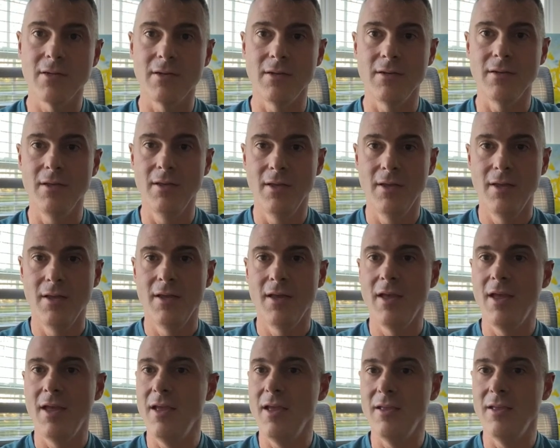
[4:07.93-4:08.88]
And
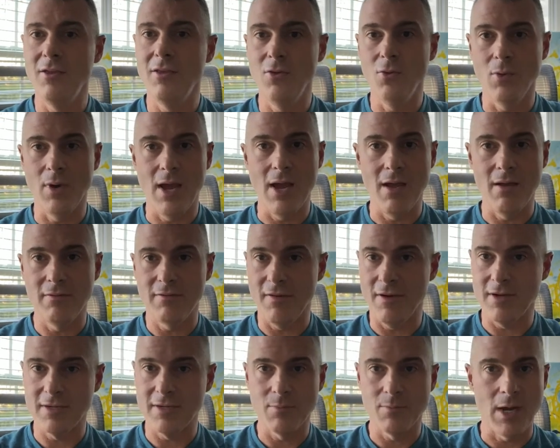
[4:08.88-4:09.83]
you and I have
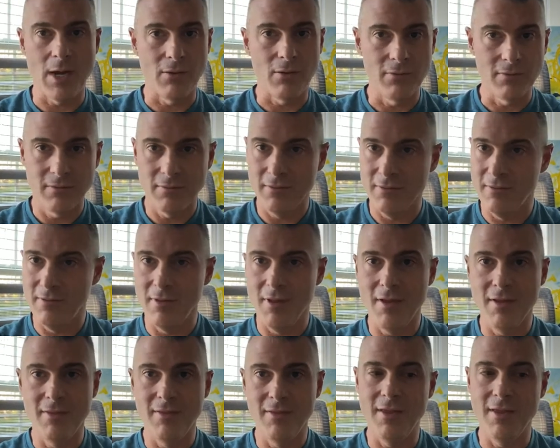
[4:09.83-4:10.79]
talked about
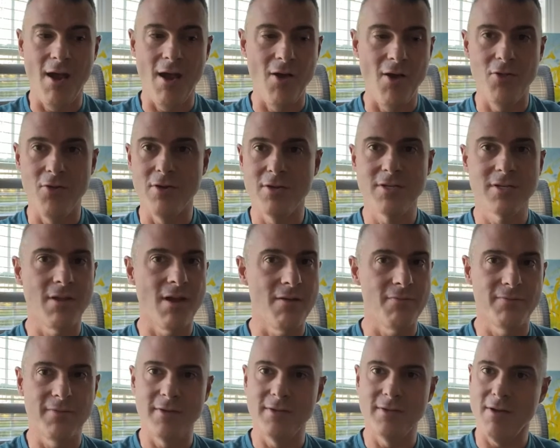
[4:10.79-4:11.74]
the other
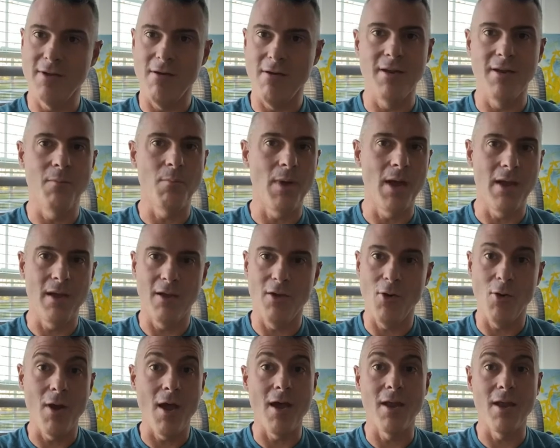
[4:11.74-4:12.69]
stuff that's gone
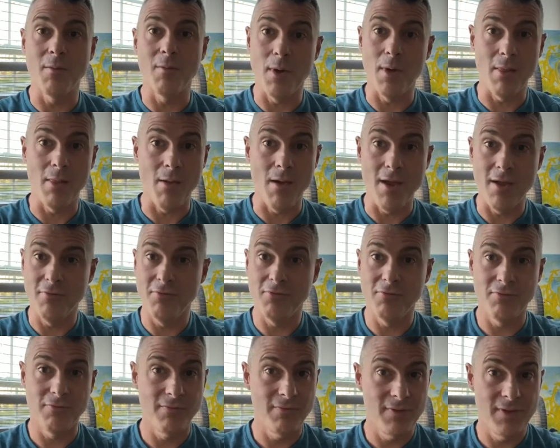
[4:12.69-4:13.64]
on in my
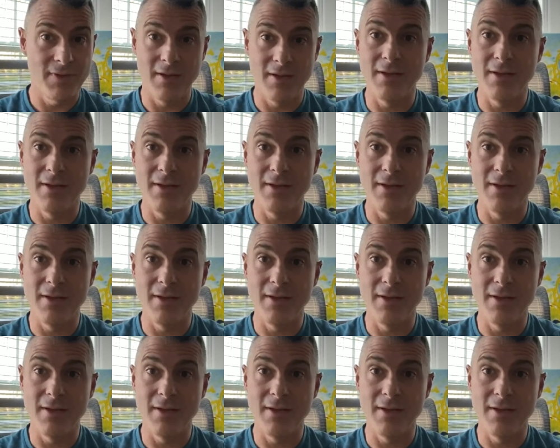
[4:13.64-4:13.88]
life